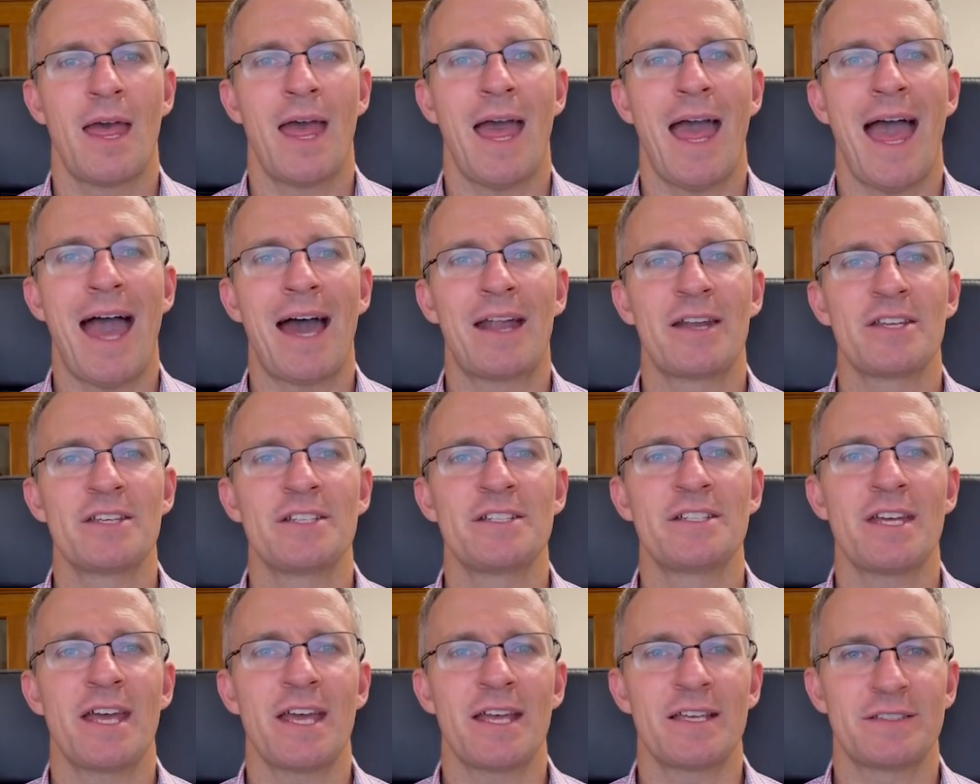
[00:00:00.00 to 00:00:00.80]
How do you
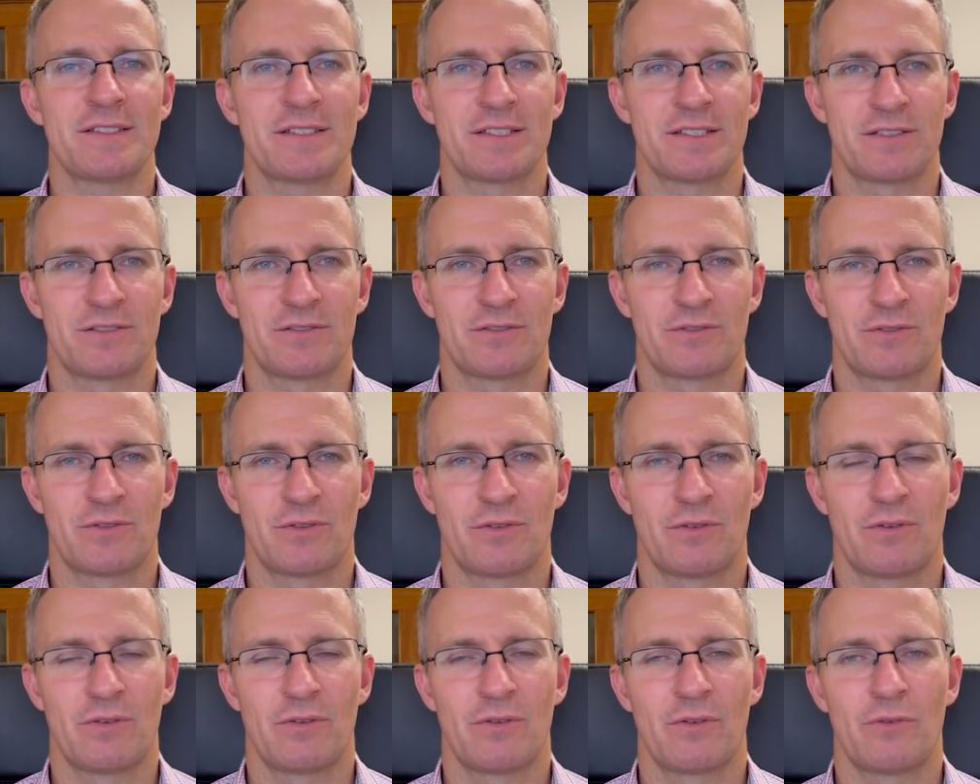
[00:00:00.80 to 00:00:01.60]
test?
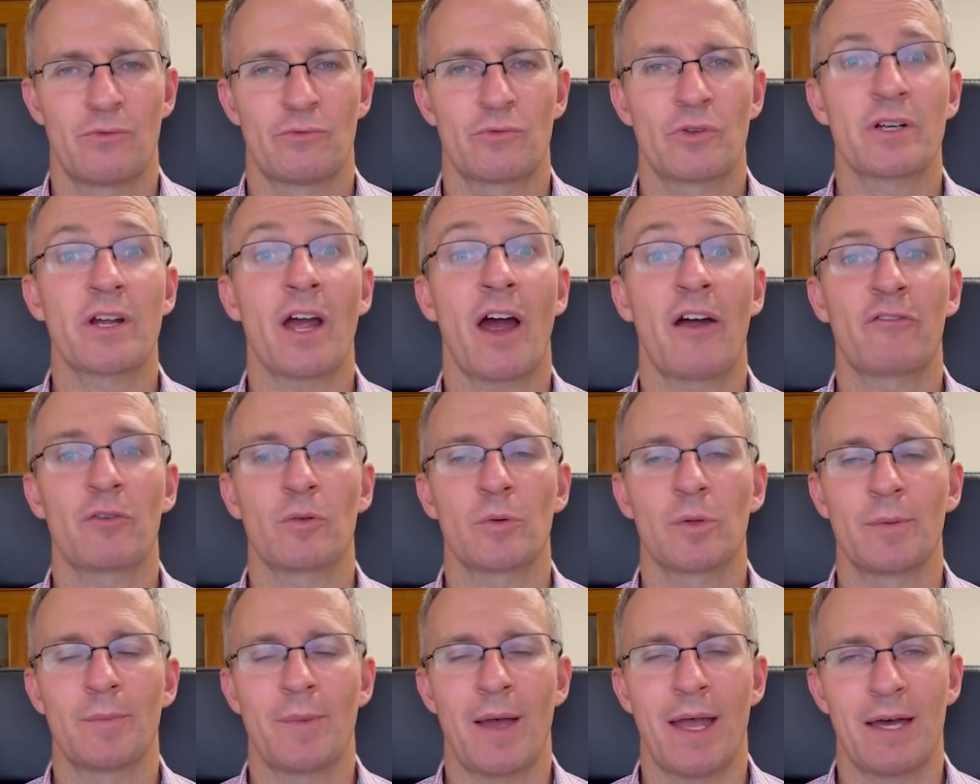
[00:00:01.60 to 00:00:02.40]

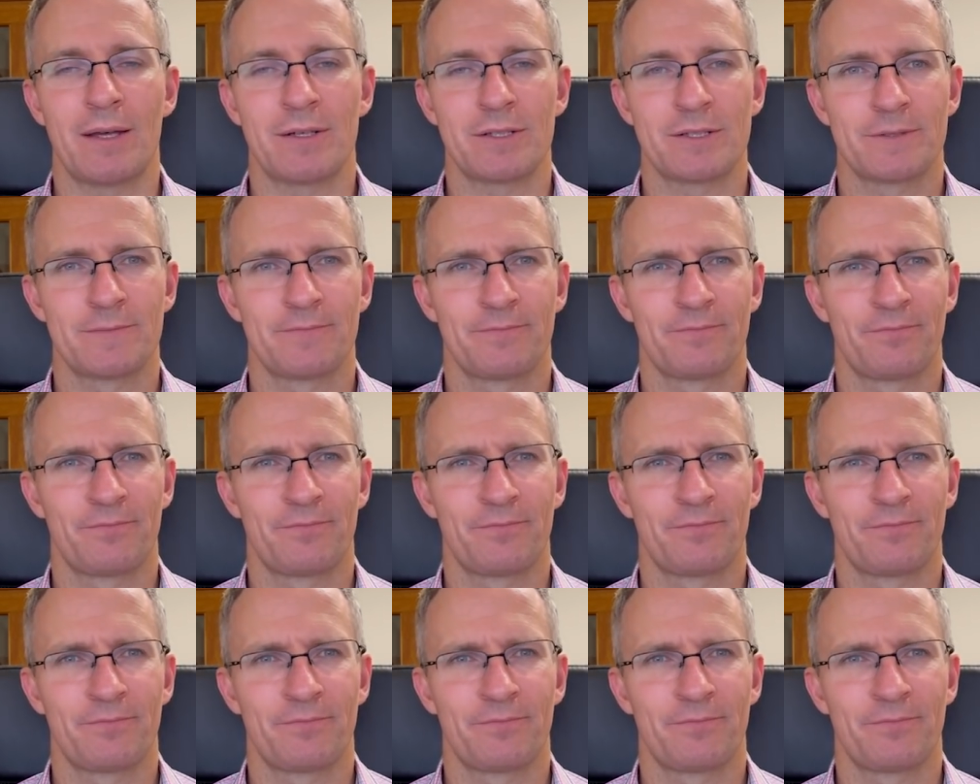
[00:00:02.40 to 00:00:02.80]
Recoverable amount.